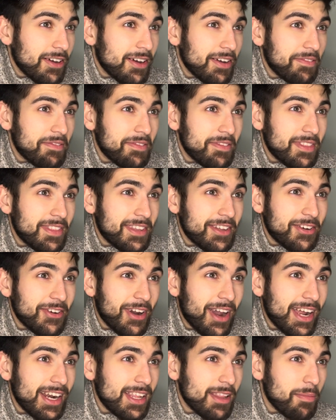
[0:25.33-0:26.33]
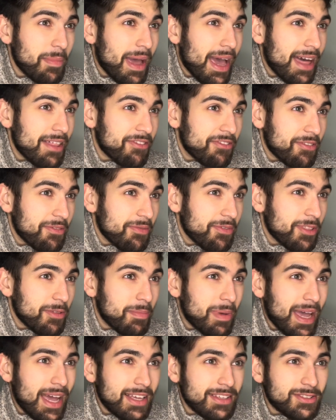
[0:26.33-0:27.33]
I've cried in the bathroom for the
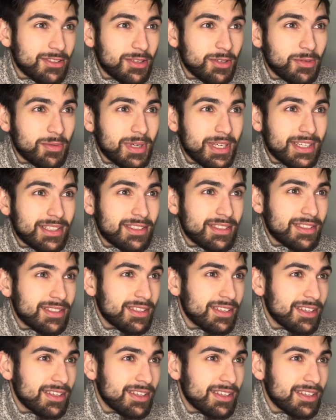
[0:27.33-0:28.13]
past 2 weeks.